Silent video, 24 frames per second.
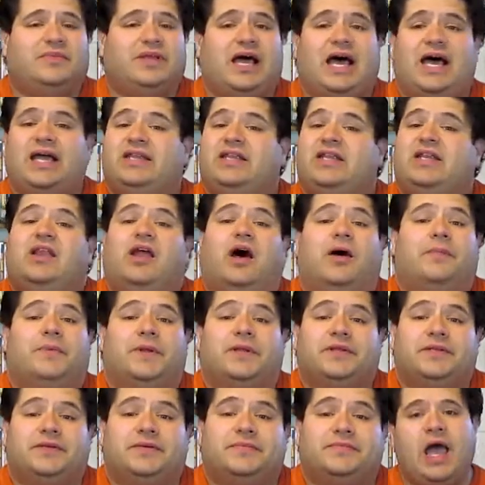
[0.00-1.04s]
I did love
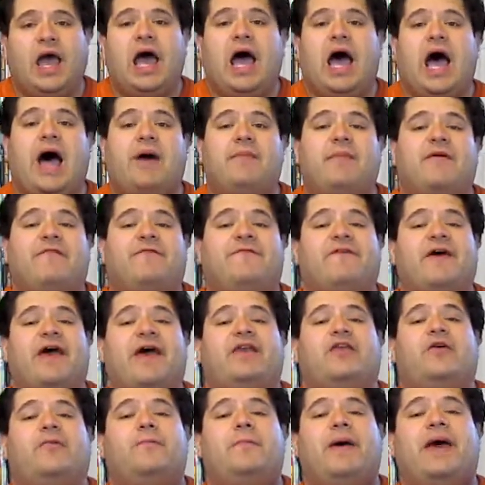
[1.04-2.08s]
it. I'm a
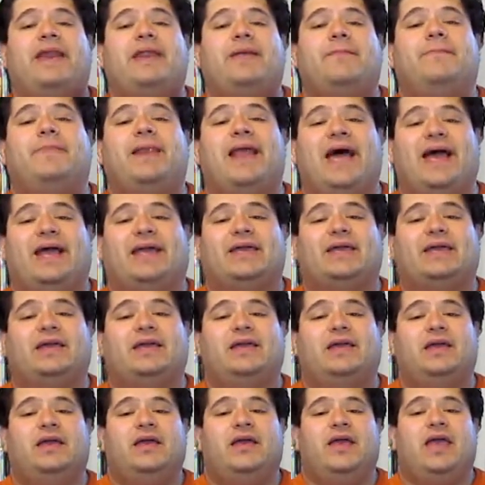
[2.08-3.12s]
fan of Men in Black,
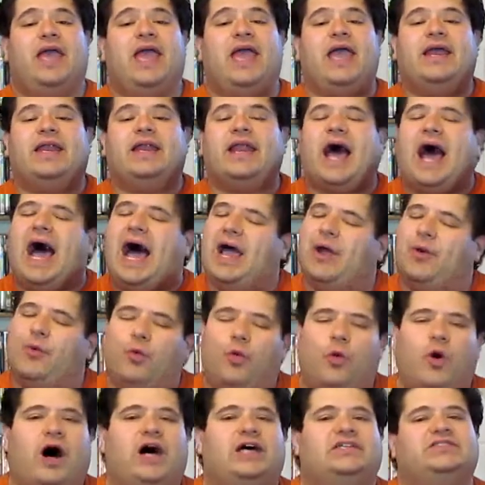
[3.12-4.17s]
and I
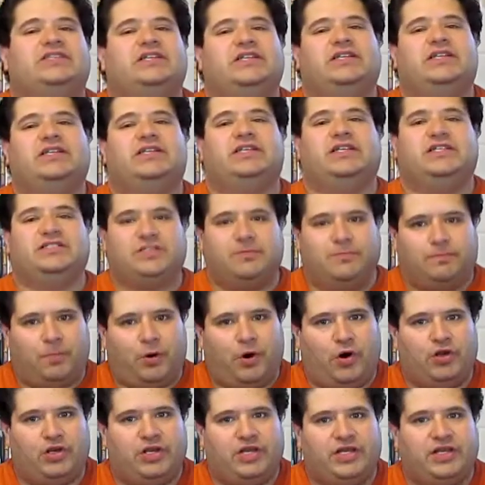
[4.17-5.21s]
wasn't
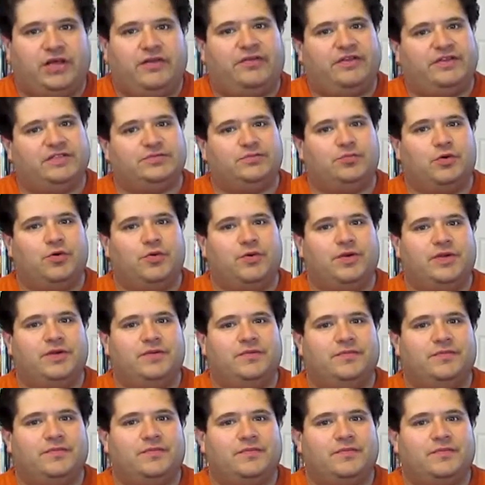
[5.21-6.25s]
disappointed on this movie.
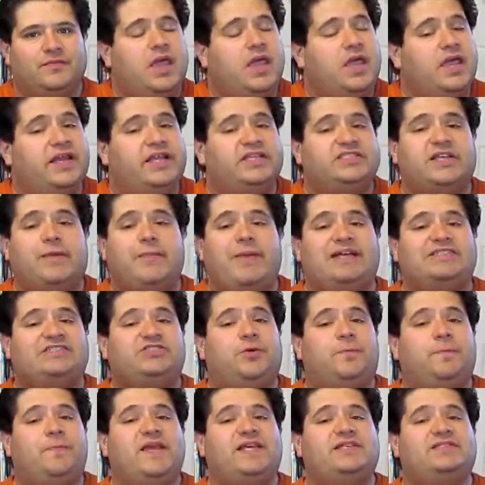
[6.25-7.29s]
It is a
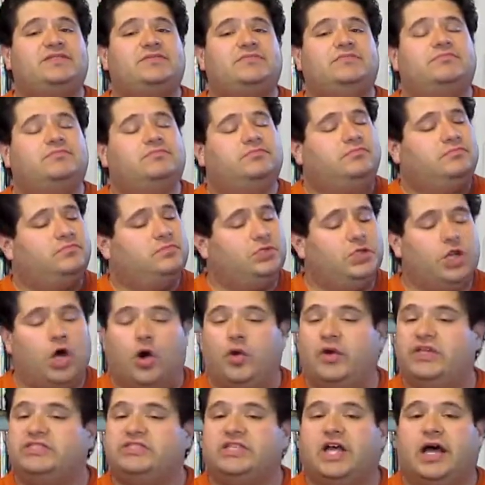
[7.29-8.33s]
masterpiece?
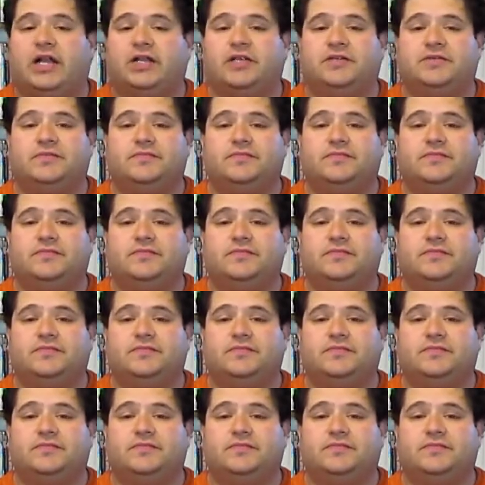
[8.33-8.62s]
No, it's not.